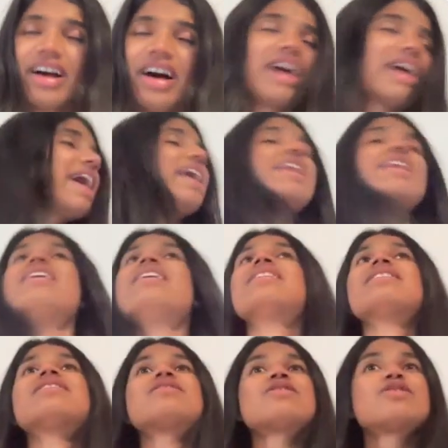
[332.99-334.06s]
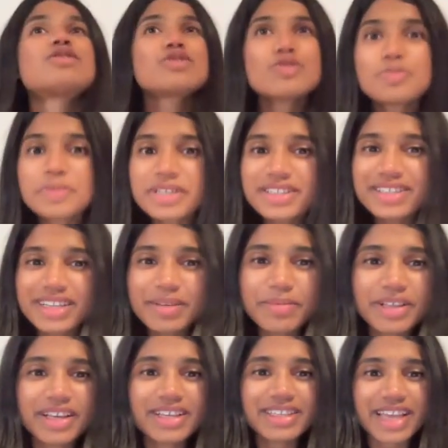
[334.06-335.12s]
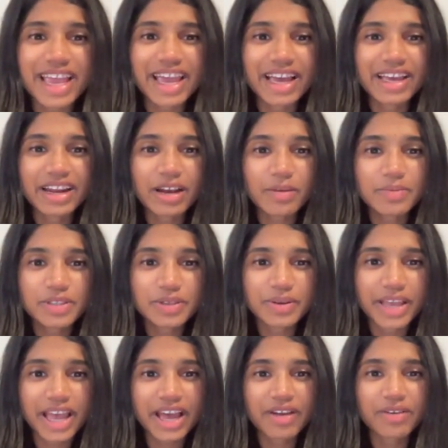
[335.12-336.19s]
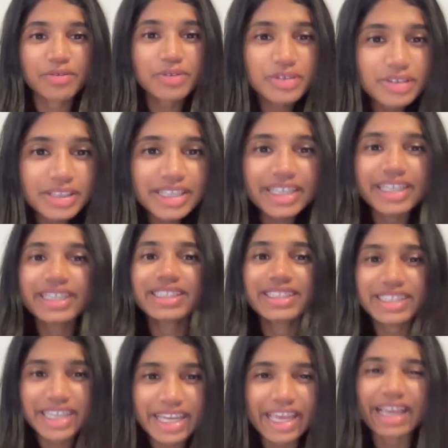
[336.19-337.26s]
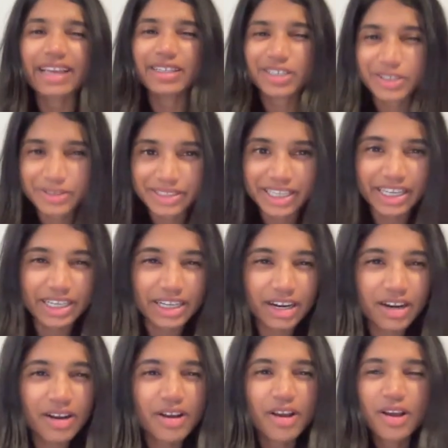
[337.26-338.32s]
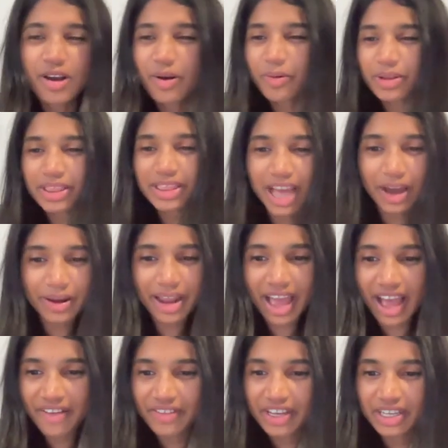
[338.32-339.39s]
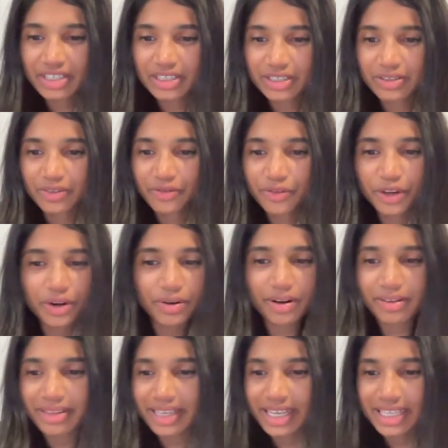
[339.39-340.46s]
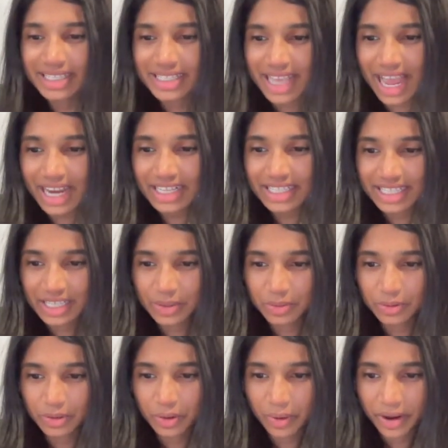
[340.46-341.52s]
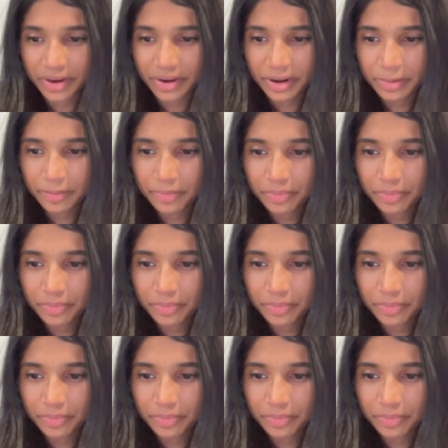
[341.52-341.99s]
Again, this is super seamless and helps you get really digging into your data without having to figure out the exact SQL query.